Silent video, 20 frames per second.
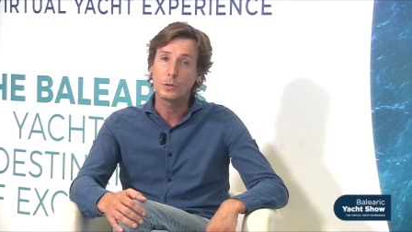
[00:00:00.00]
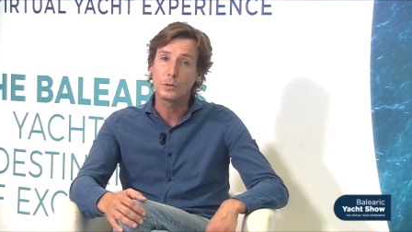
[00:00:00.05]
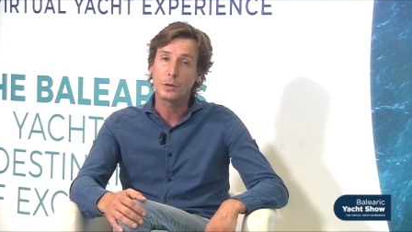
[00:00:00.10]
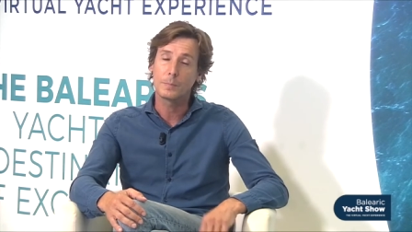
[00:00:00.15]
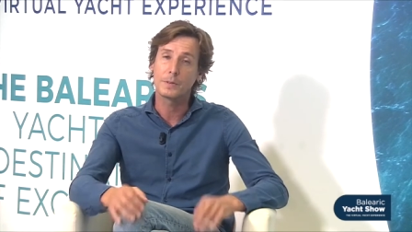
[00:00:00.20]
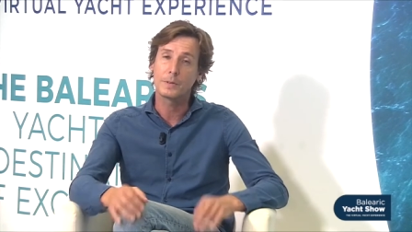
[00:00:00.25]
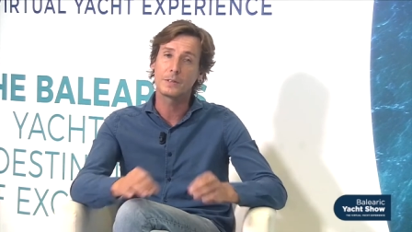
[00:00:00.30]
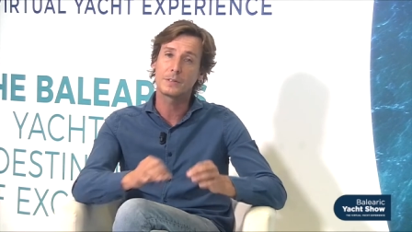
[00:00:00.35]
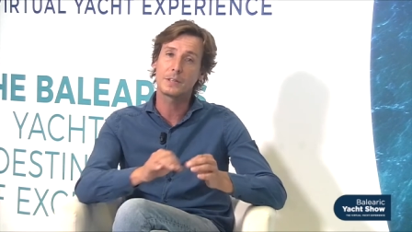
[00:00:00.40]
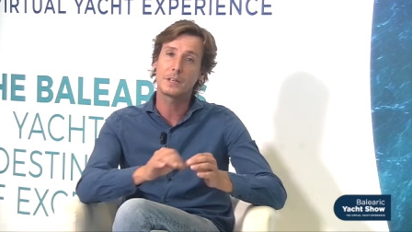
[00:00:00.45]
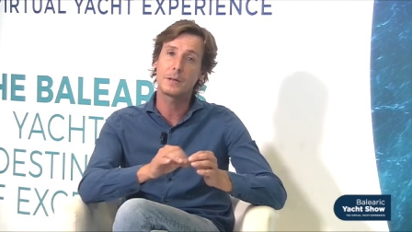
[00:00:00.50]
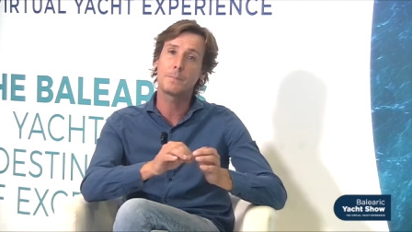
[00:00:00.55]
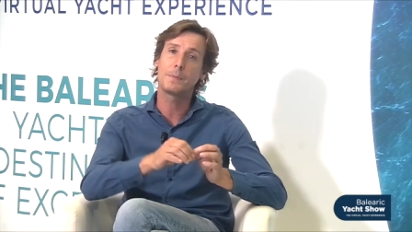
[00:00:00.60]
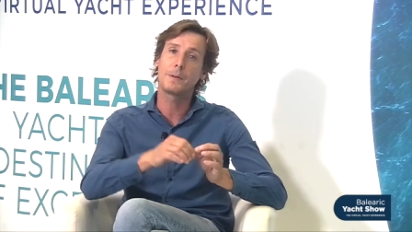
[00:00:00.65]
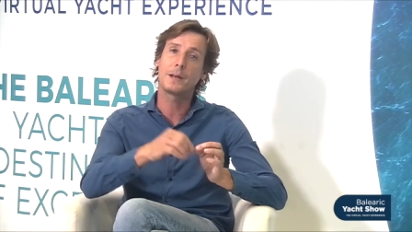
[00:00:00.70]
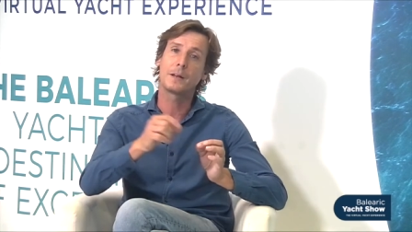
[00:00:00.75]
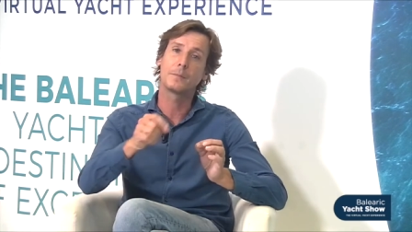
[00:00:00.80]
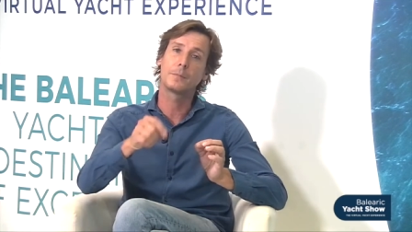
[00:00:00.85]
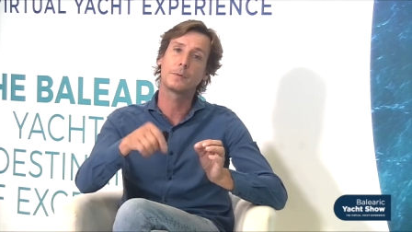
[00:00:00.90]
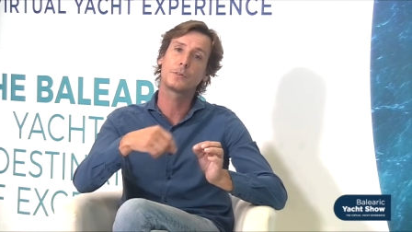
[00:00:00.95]
I mean, the same
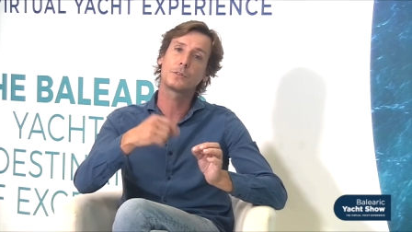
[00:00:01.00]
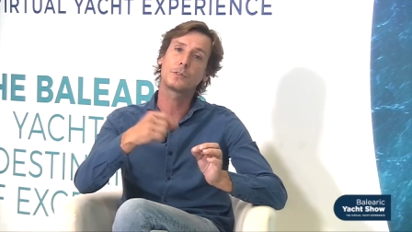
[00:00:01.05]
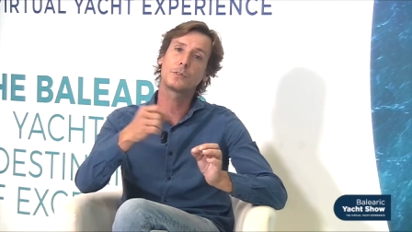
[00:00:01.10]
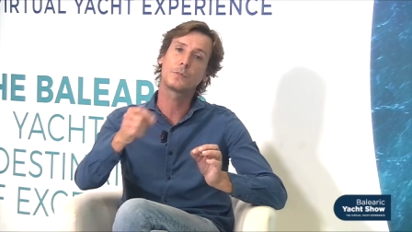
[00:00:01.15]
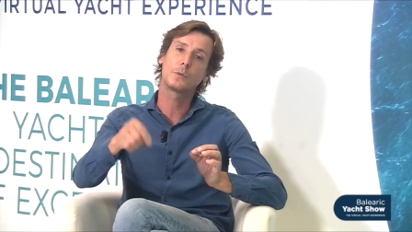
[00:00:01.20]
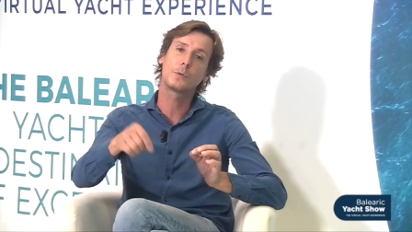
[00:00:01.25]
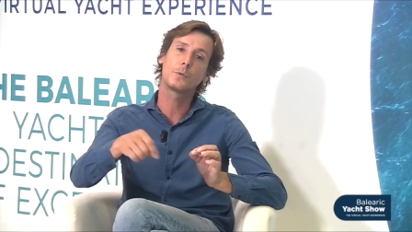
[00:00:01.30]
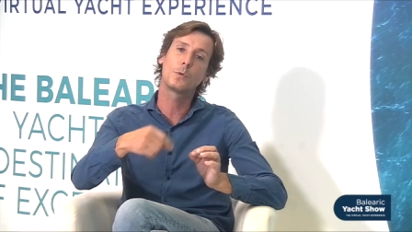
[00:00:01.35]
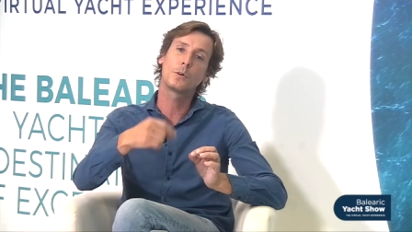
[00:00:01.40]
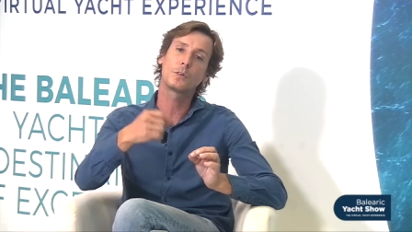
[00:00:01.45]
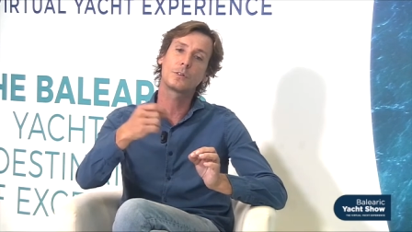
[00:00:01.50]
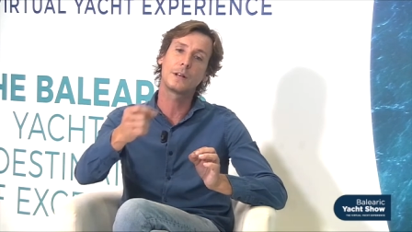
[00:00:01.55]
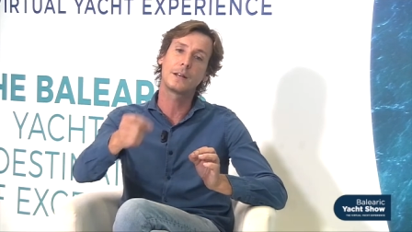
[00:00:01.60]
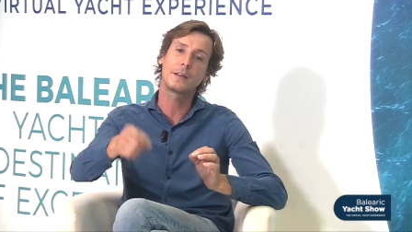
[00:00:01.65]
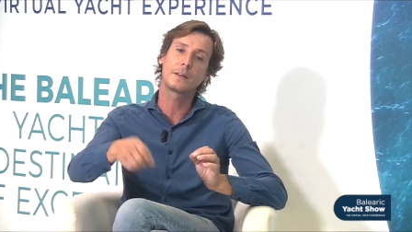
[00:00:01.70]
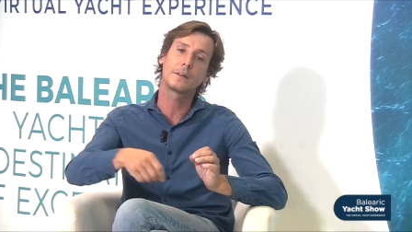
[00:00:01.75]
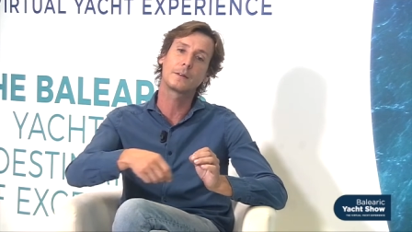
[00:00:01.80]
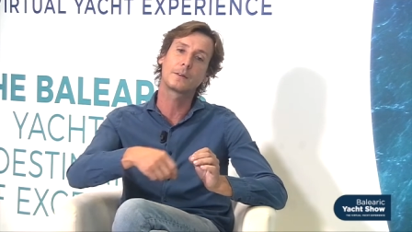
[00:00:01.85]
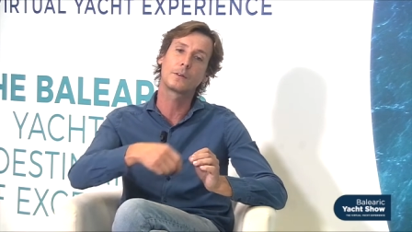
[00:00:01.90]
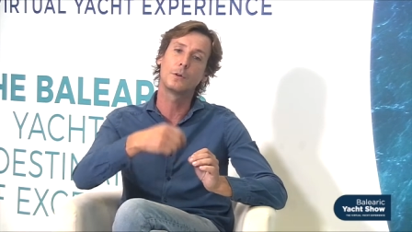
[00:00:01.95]
plant because it works
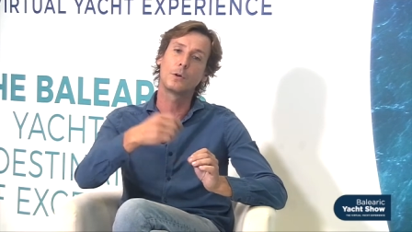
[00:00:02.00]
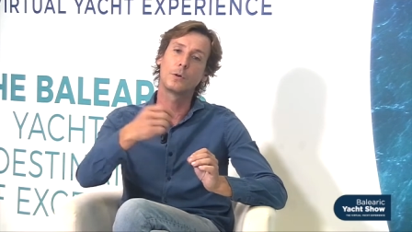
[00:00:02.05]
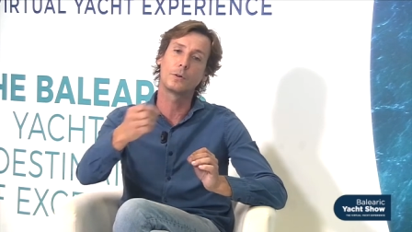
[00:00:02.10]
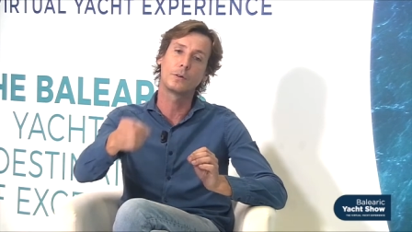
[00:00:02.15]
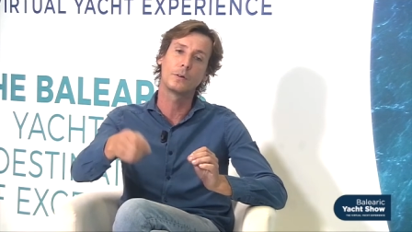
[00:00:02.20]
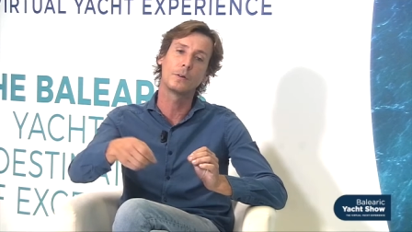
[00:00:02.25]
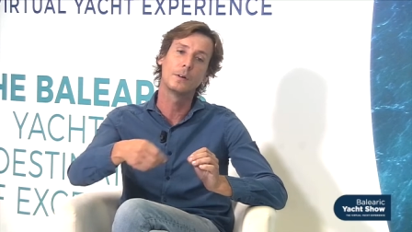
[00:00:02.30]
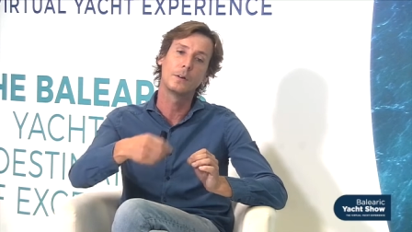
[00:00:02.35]
like a clone,